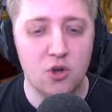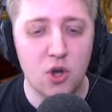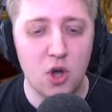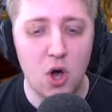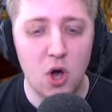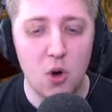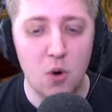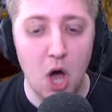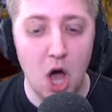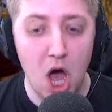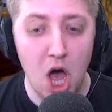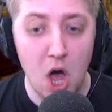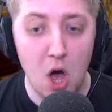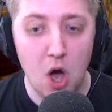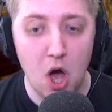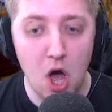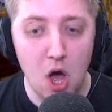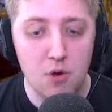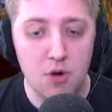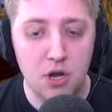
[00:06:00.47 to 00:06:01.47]
no.
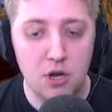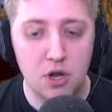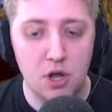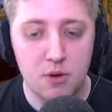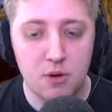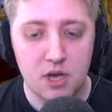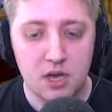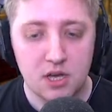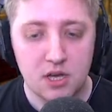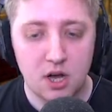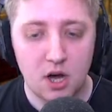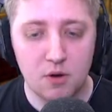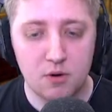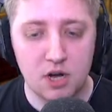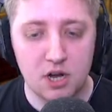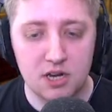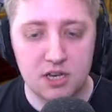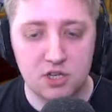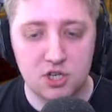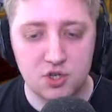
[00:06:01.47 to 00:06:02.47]
Oh, oh, no, no. Oh,
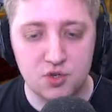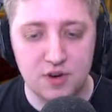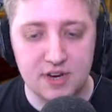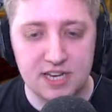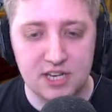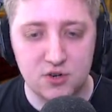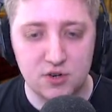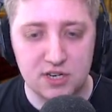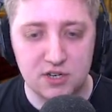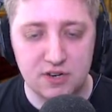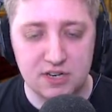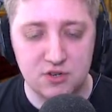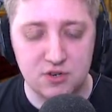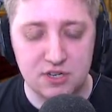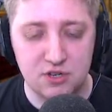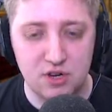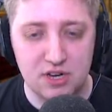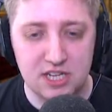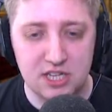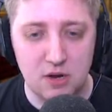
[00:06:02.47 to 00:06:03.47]
God. Just drink, drink, drink,
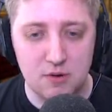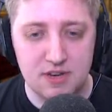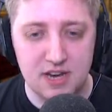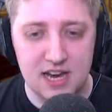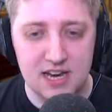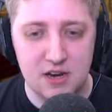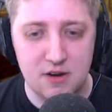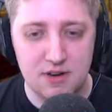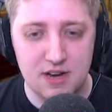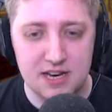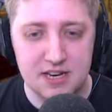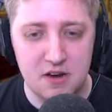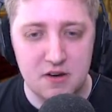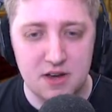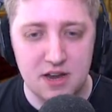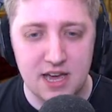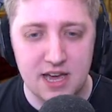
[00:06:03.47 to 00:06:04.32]
drink, drink. Don't die, don't die, don't